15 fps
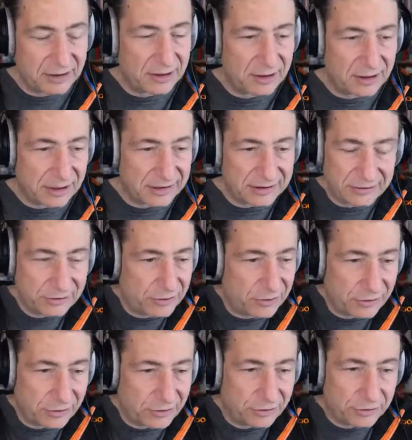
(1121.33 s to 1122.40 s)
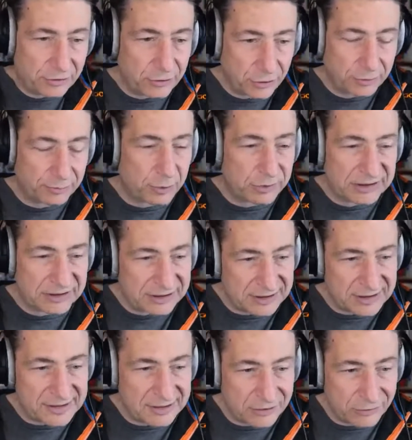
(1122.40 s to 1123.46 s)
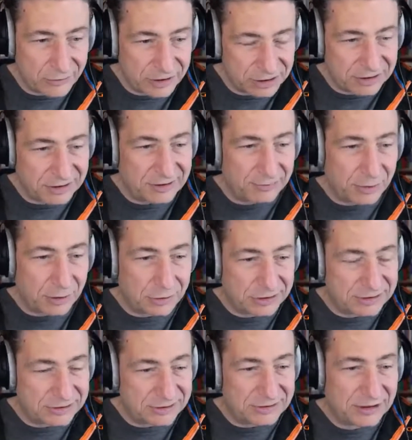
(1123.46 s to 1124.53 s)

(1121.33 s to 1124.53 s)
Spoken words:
I don't know, non-political situation in Poland